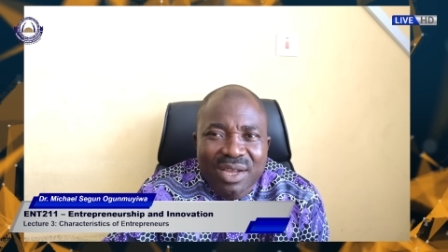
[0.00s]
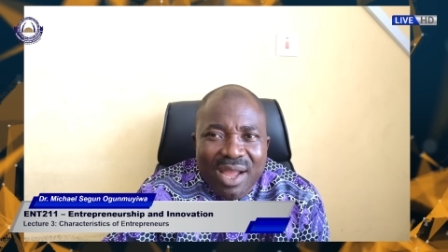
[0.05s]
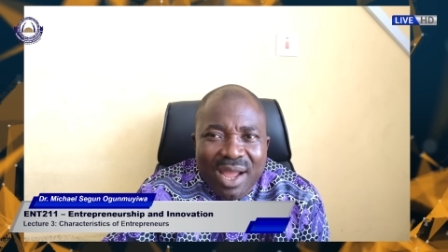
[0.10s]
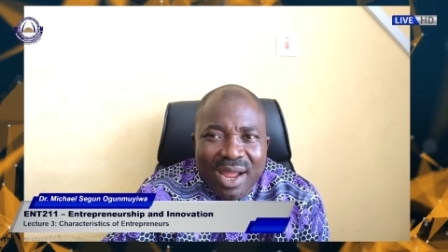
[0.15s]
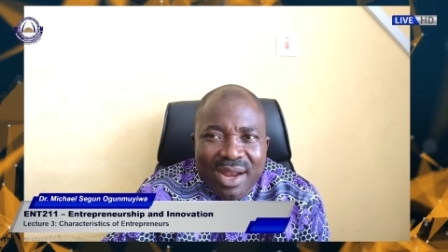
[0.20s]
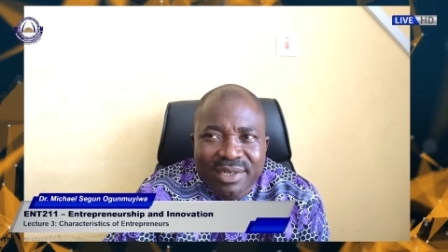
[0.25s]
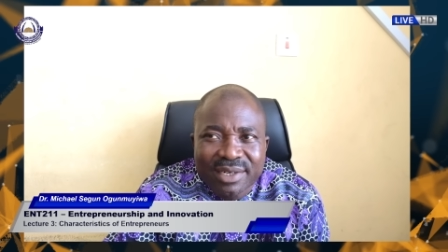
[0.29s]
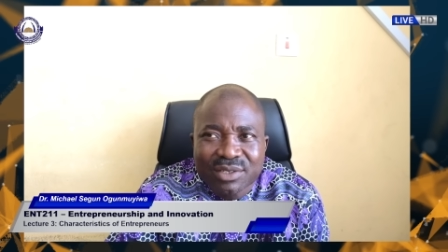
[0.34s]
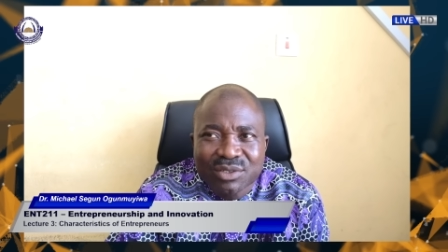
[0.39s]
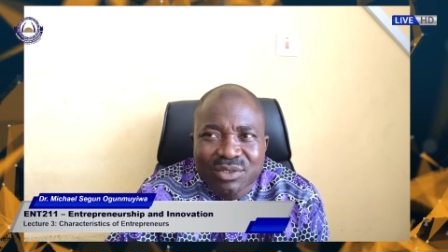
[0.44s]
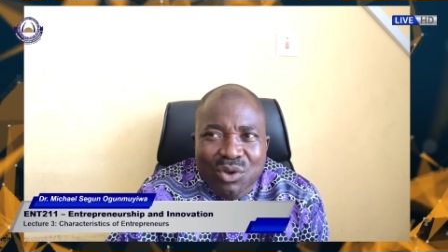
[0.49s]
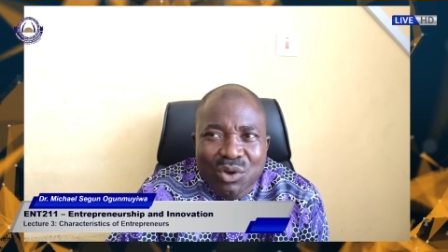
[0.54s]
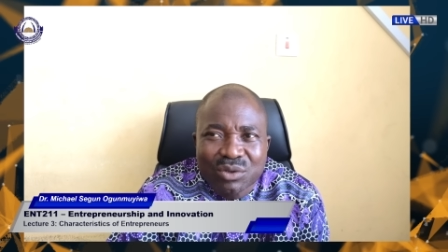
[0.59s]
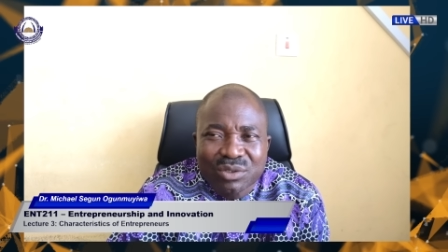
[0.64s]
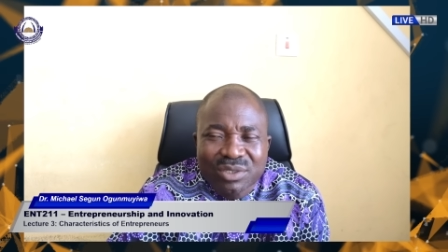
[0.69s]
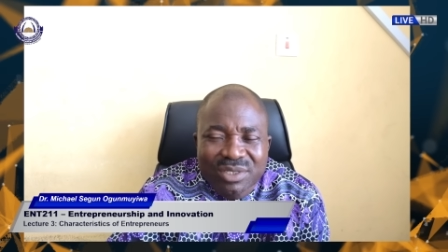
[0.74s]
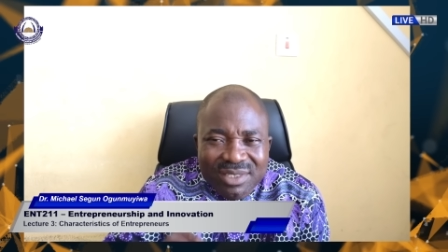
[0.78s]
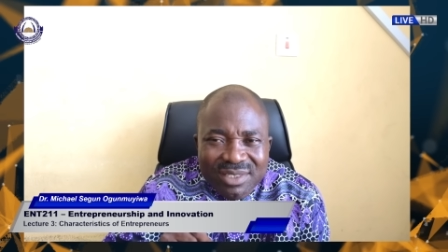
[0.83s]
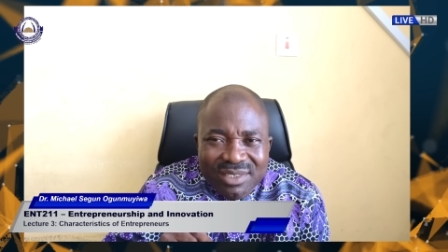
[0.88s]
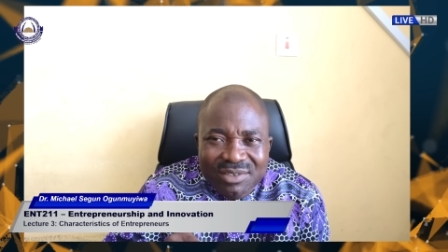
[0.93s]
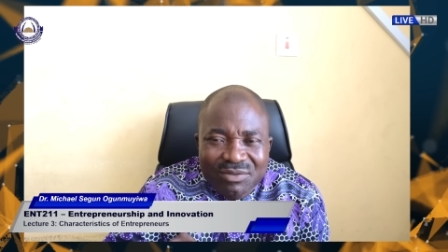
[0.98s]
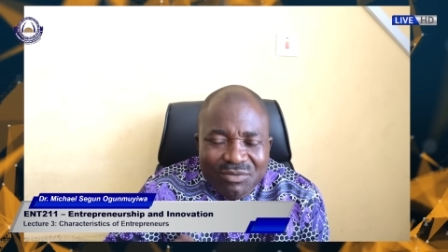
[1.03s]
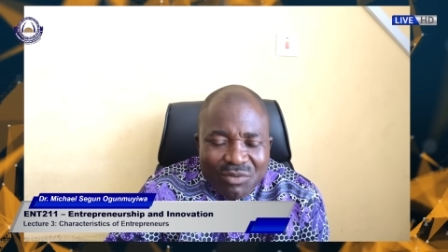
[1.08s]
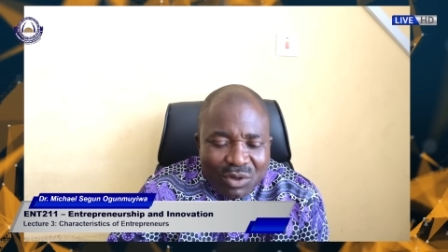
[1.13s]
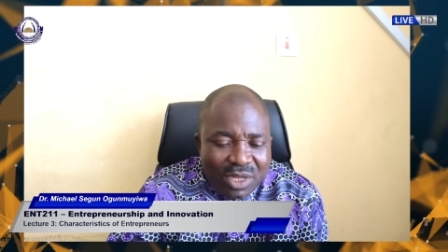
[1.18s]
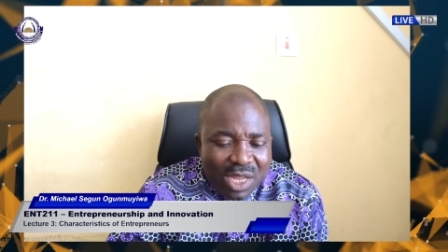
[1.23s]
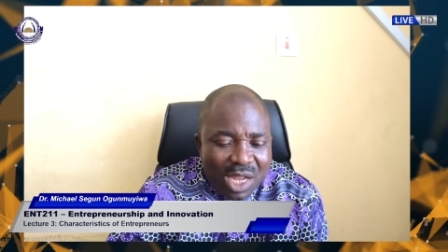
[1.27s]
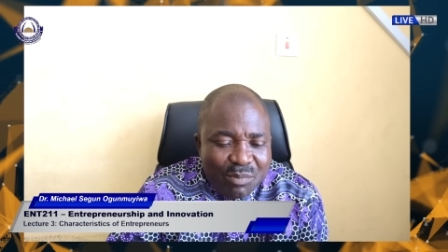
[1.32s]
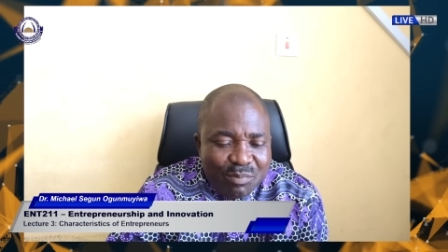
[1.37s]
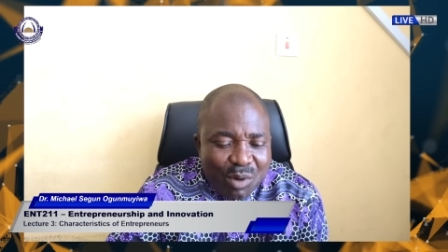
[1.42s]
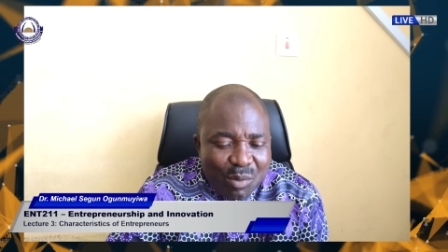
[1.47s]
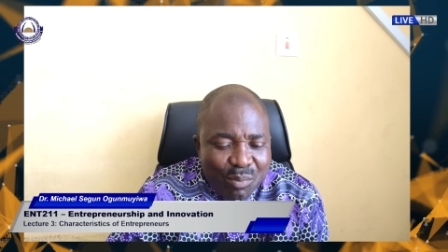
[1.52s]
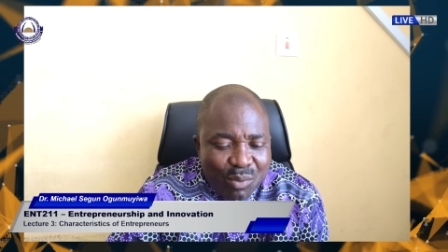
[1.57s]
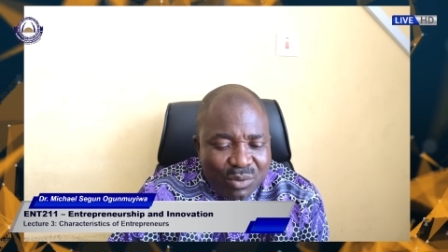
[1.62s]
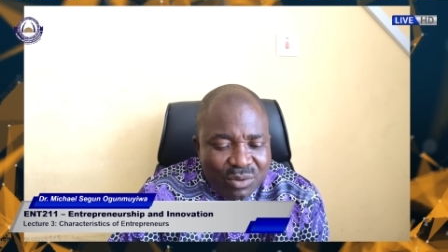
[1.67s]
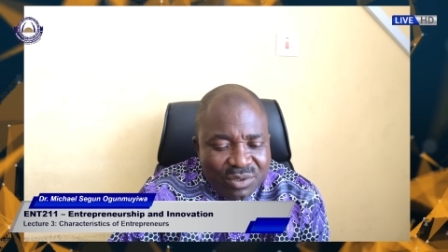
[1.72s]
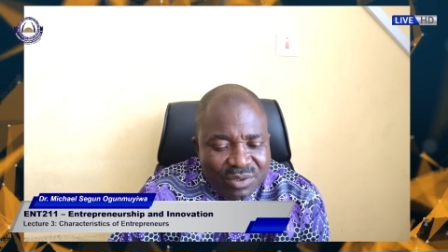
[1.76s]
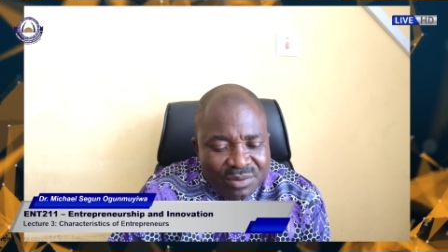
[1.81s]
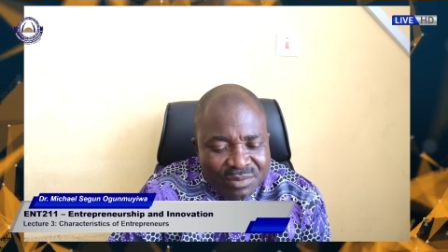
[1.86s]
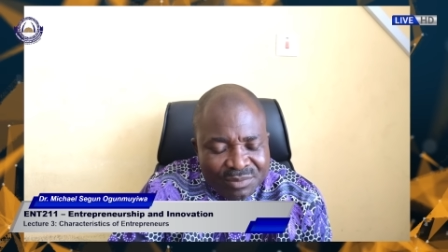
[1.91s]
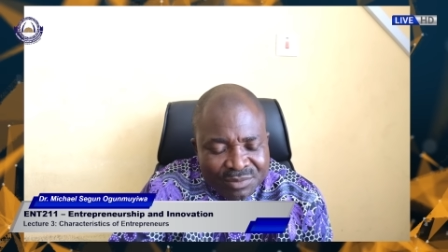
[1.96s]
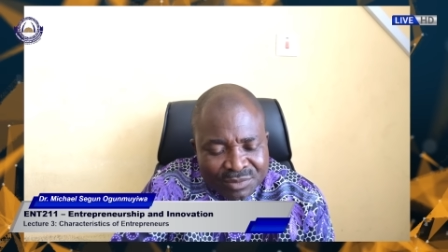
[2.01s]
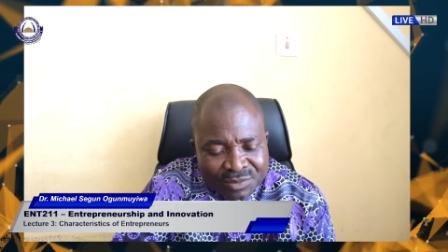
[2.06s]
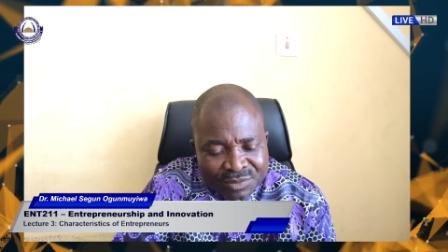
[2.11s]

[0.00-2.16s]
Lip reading: and result for that purpose.